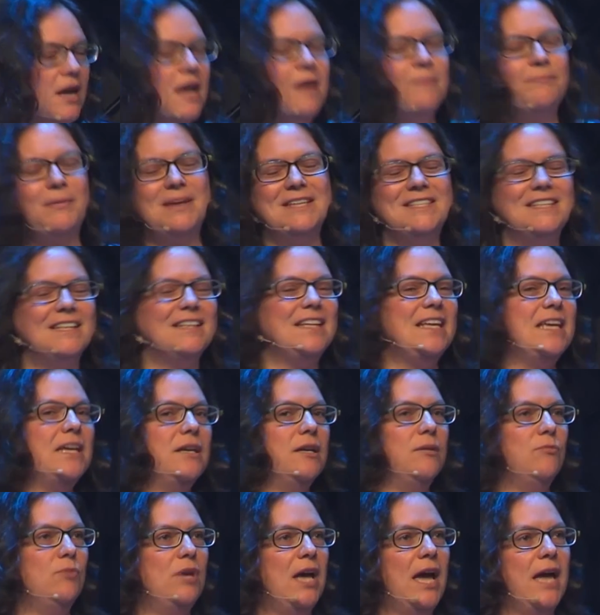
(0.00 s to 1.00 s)
Basically,
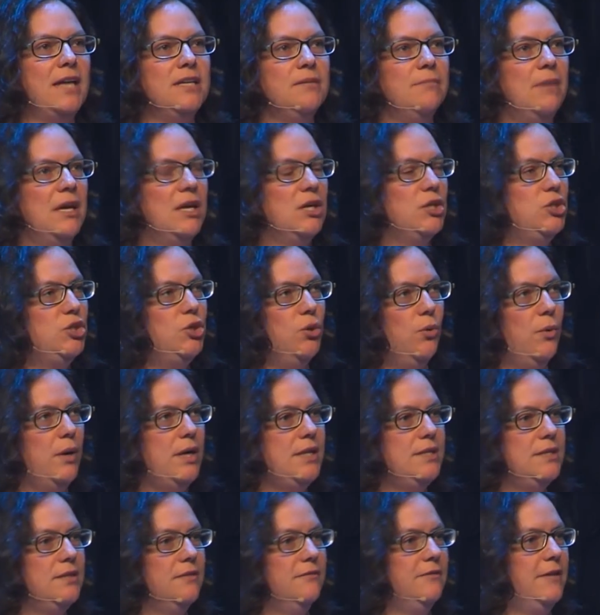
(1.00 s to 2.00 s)
we had to make a
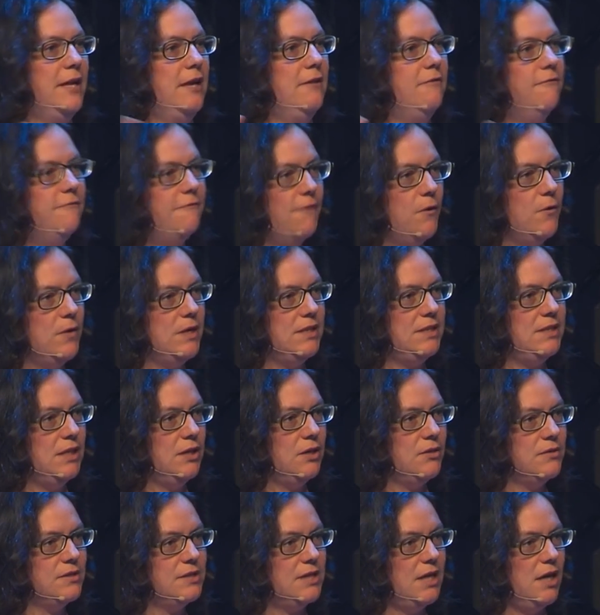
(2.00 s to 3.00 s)
choice of like focusing
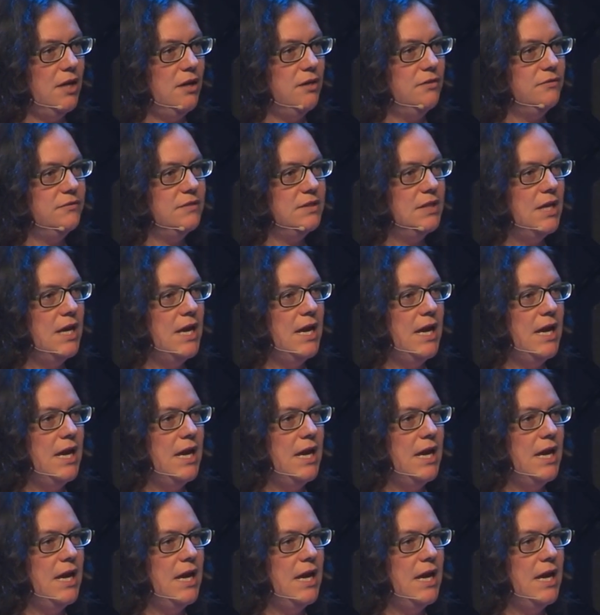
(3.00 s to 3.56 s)
ourselves,